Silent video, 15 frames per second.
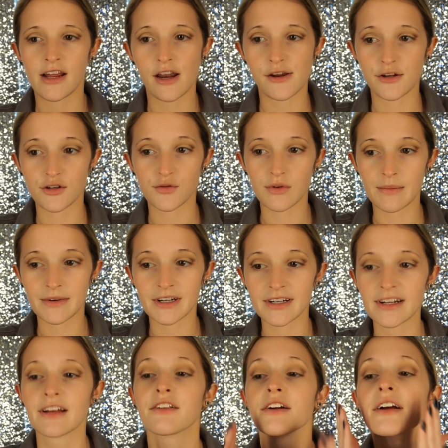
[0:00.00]
and you just rub it in
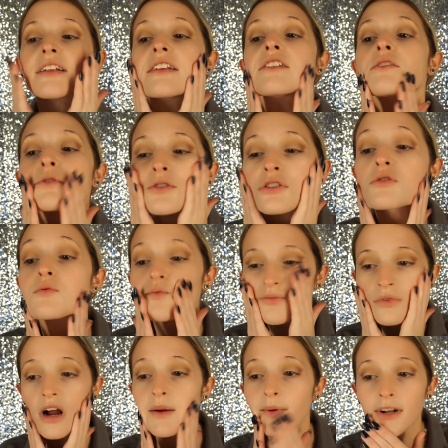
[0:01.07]
together, and then you just
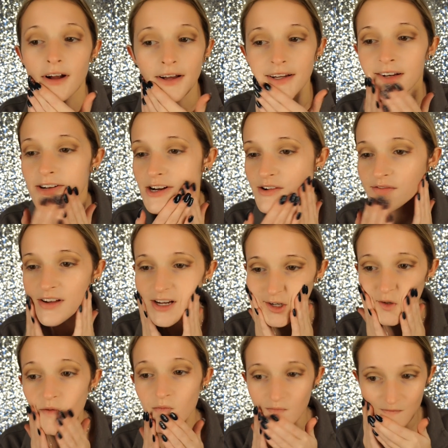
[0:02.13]
rub it all into your
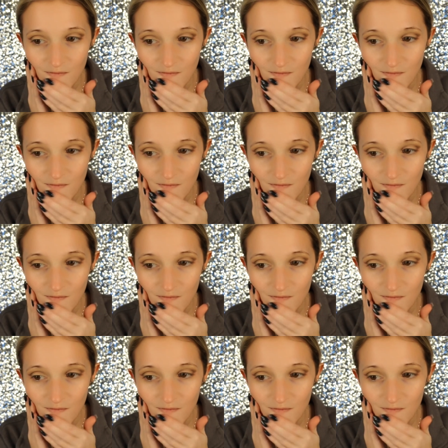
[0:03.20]
face.